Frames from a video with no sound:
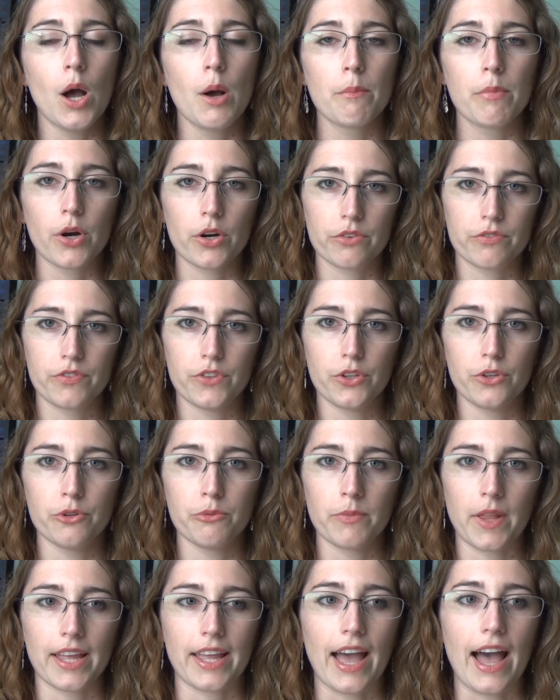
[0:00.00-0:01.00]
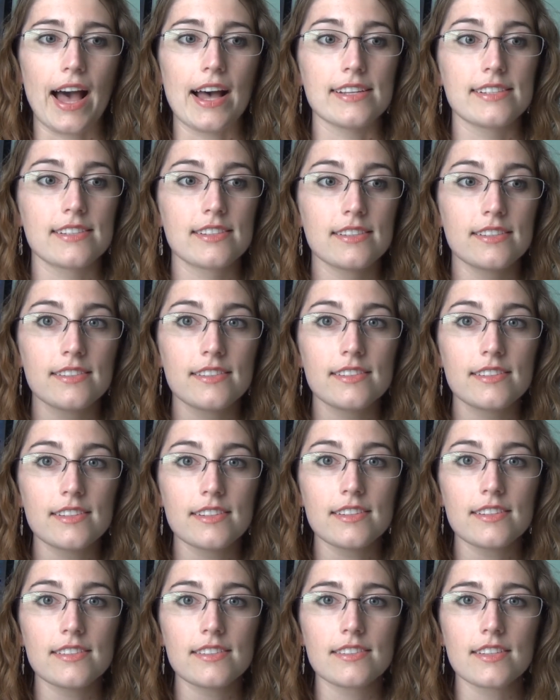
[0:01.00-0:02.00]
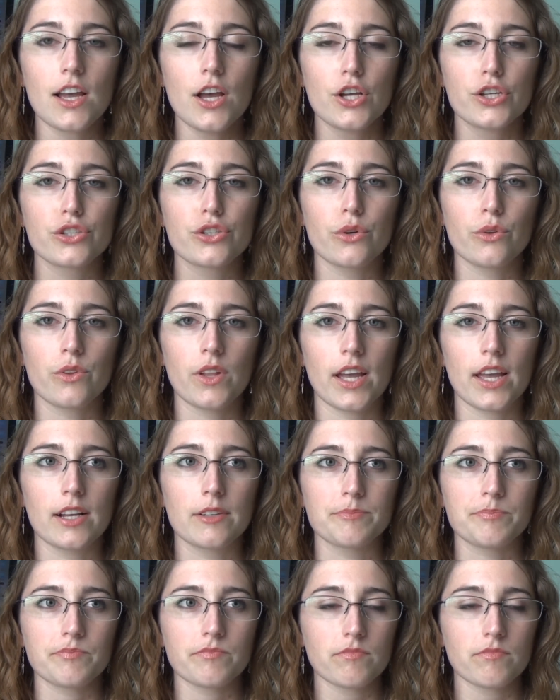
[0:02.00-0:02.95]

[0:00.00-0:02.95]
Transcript: perfume, like essences, so like